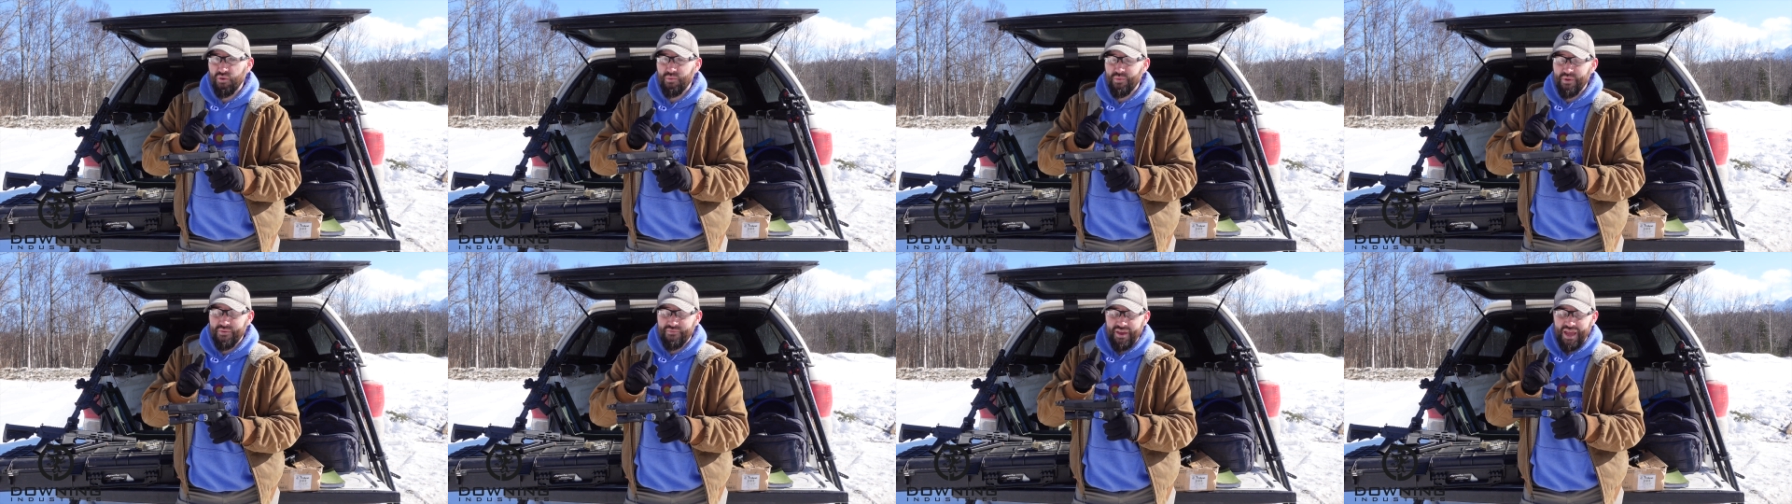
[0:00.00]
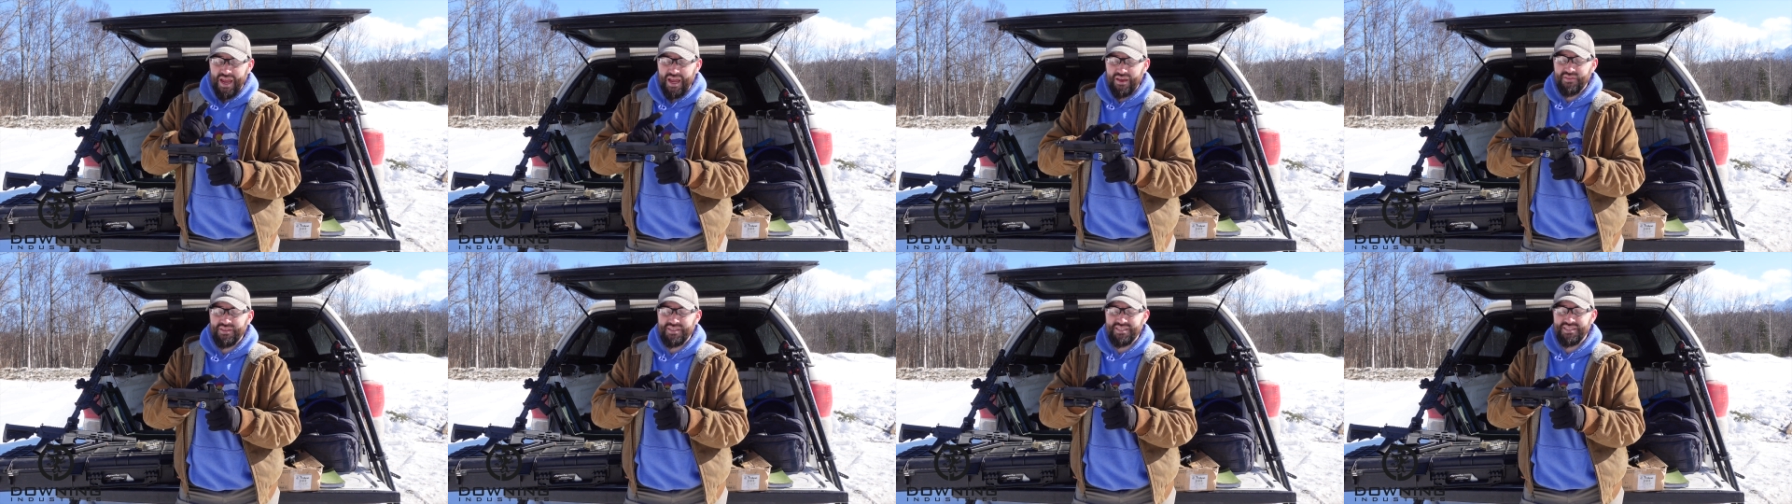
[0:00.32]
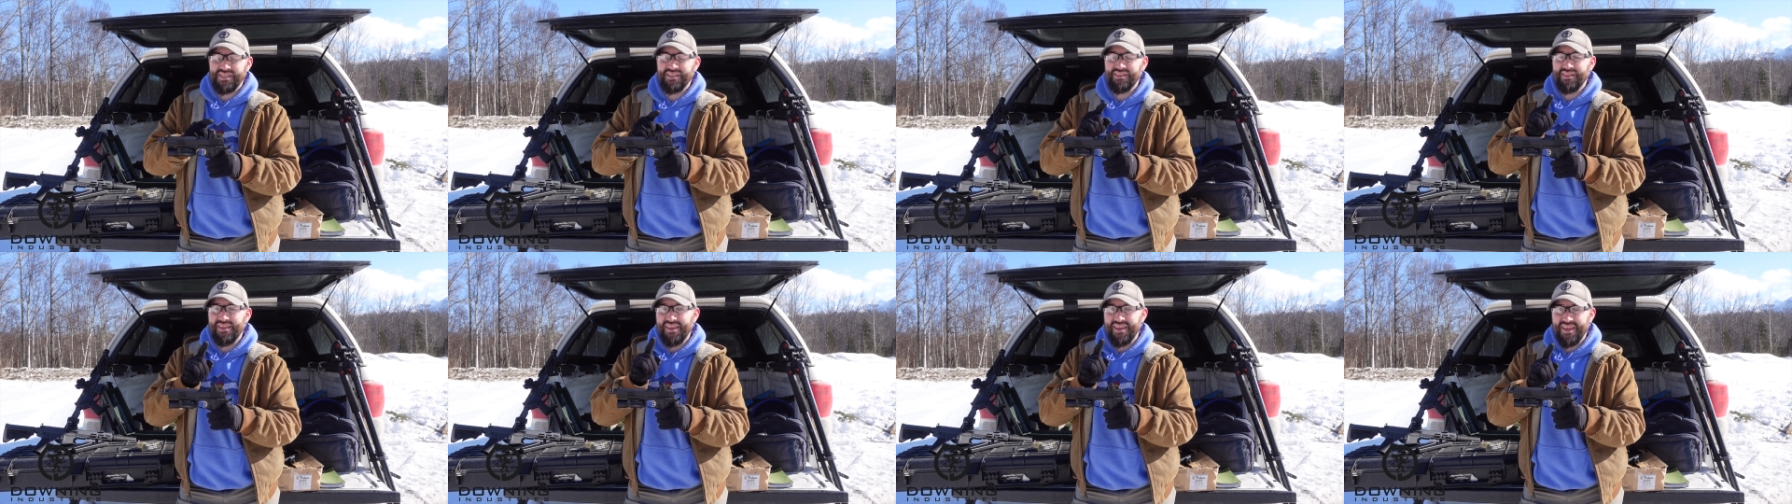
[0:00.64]
We've had the
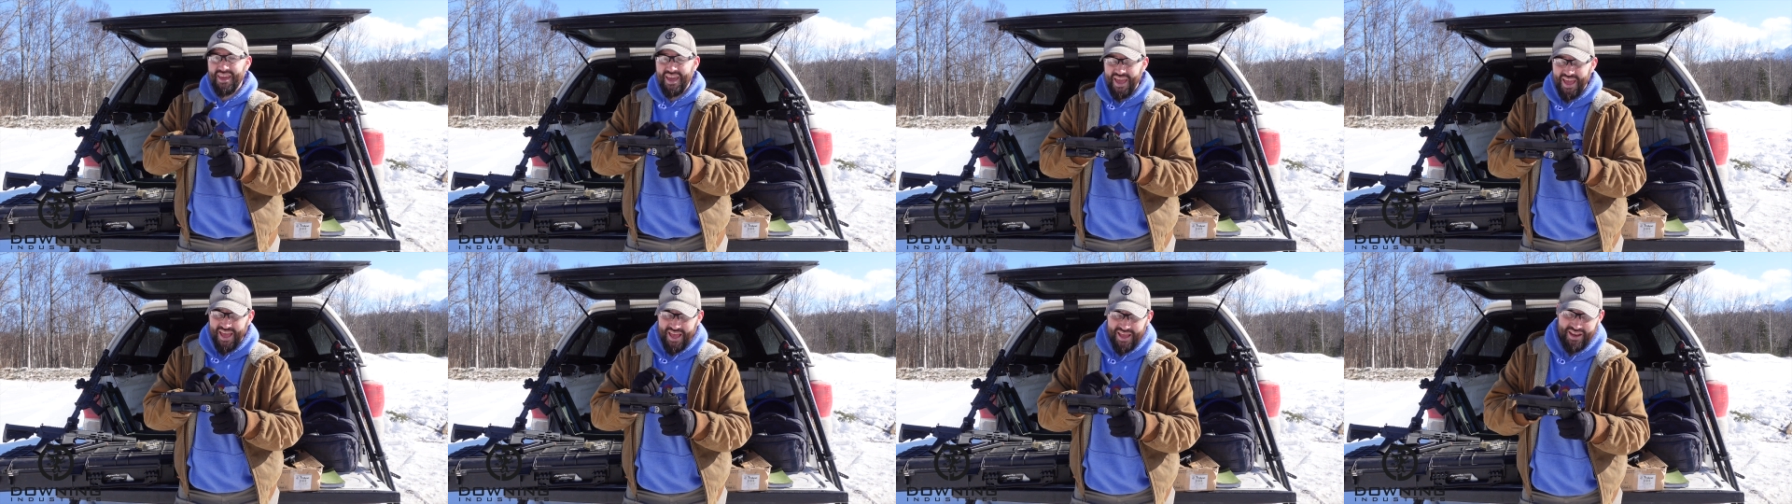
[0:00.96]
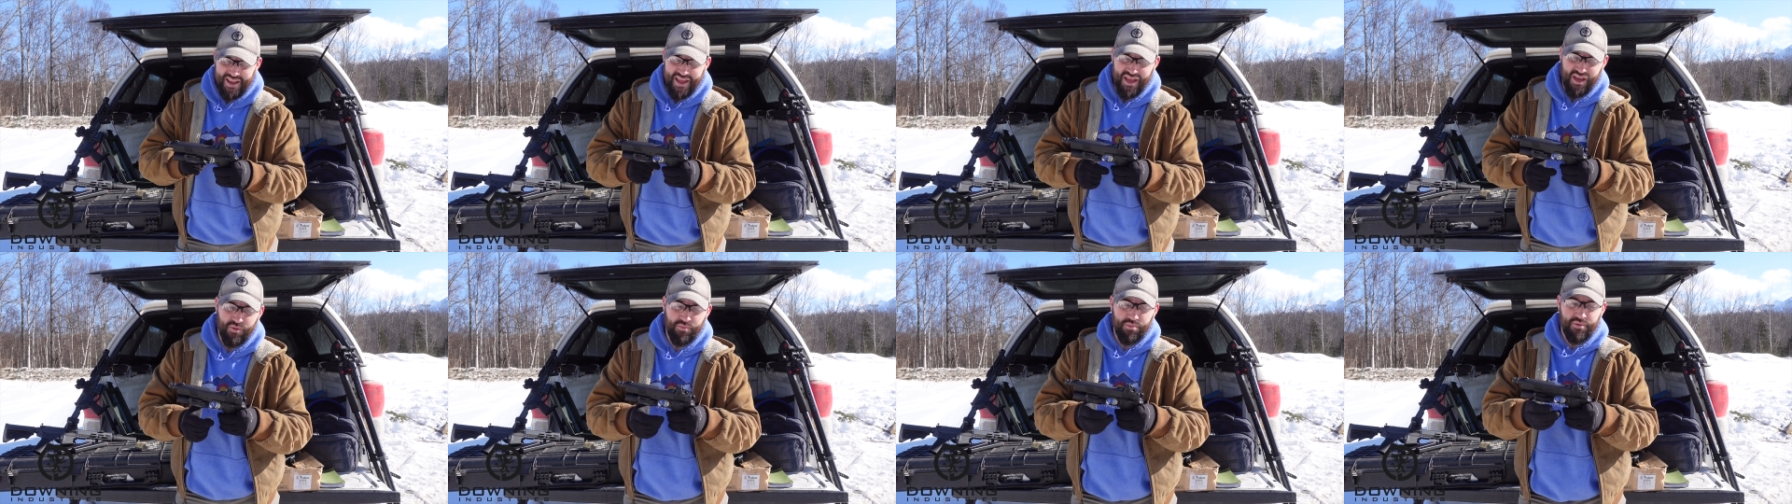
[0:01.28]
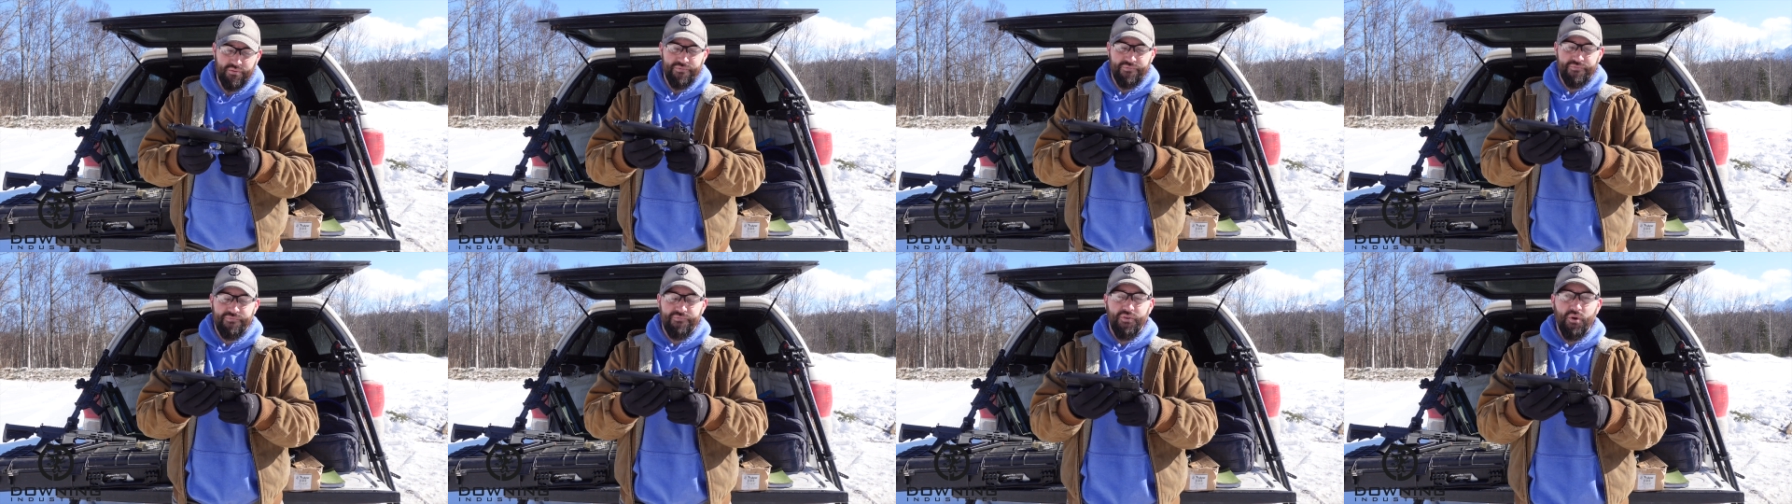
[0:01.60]
Cyelee Cat out
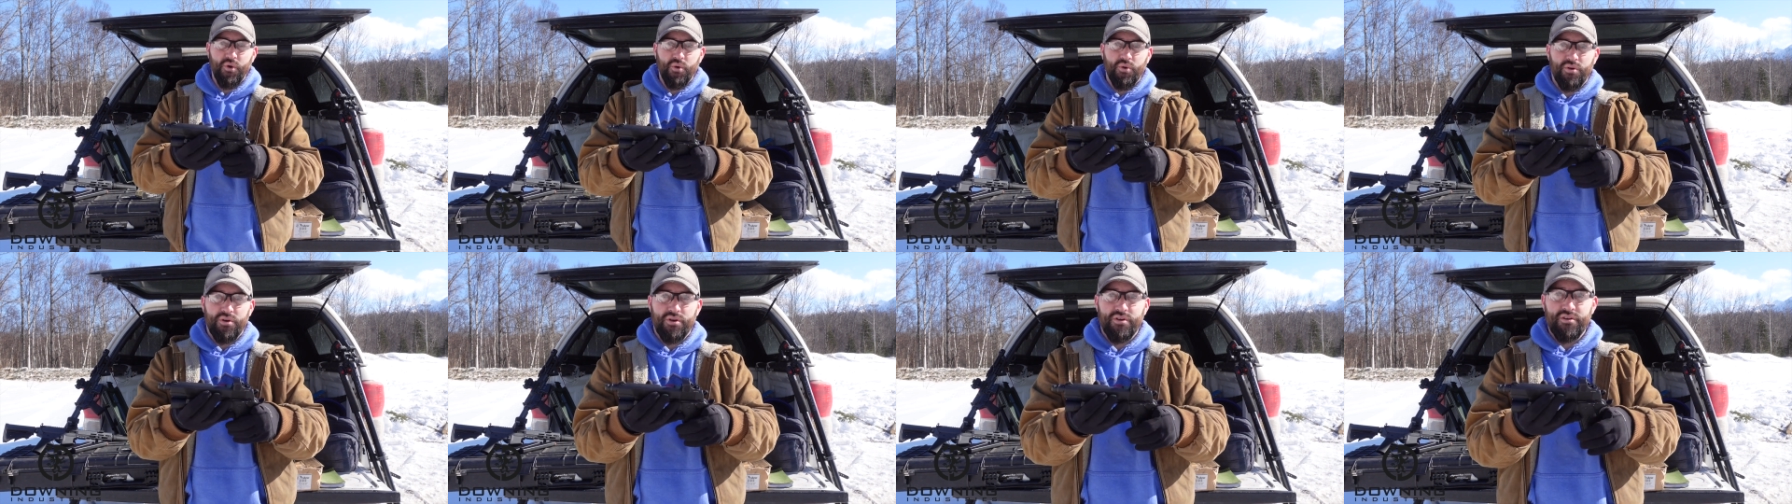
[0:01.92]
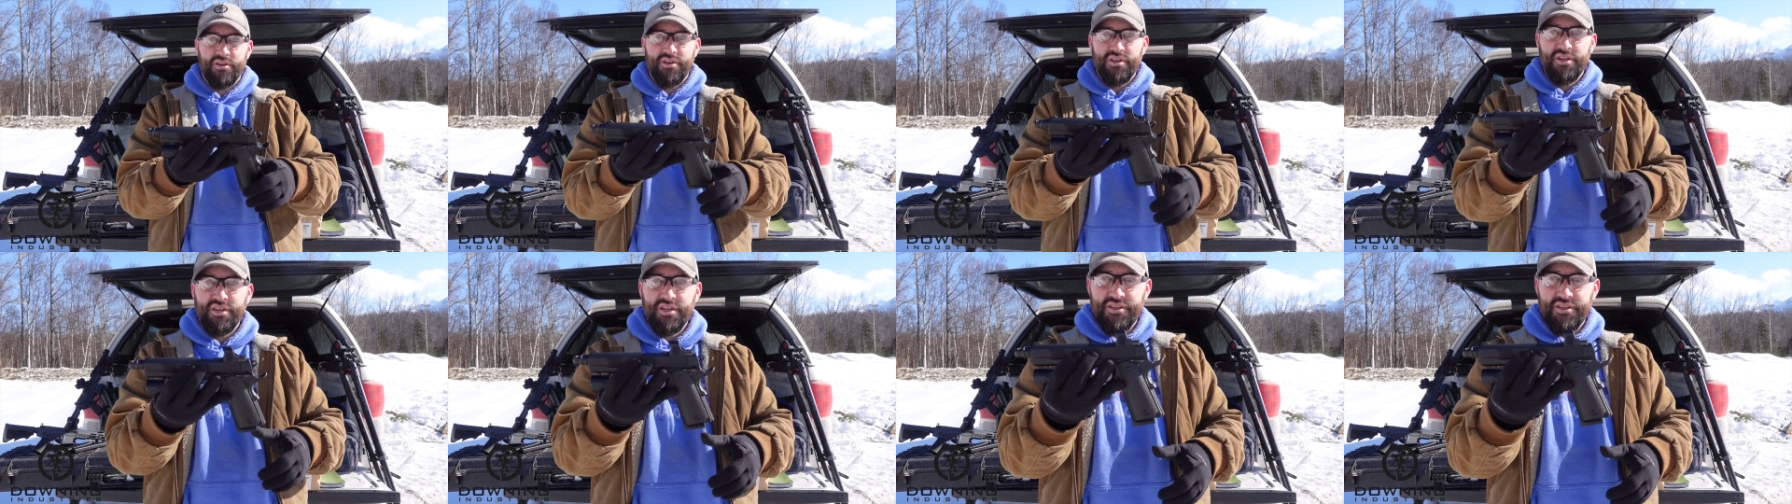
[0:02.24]
before.